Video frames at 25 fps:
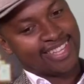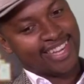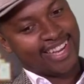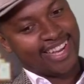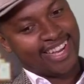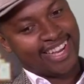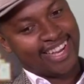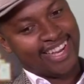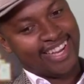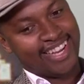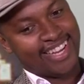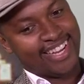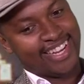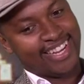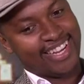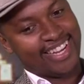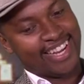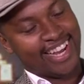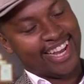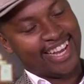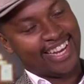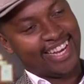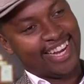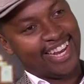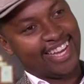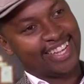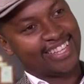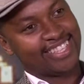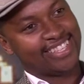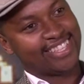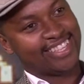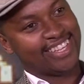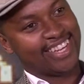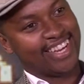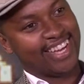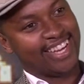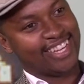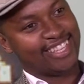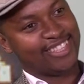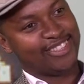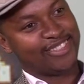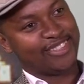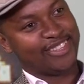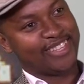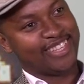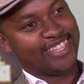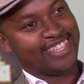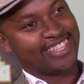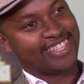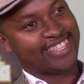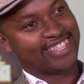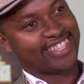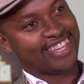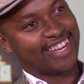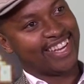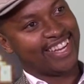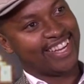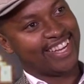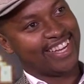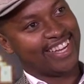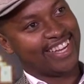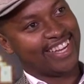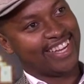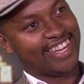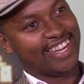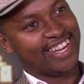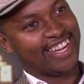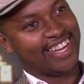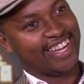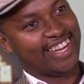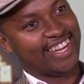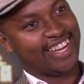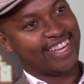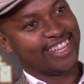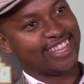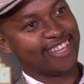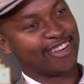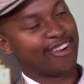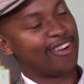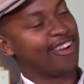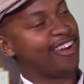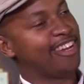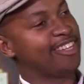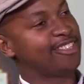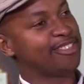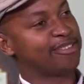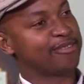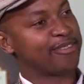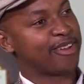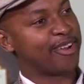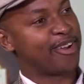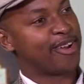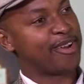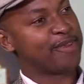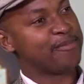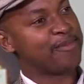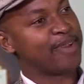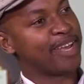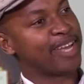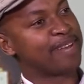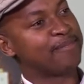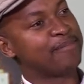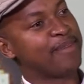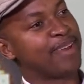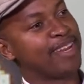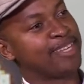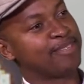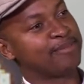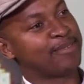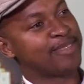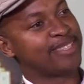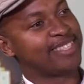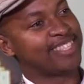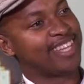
I, I lecture at UNISA uh, yeah. Uh, in the College of Economic and Management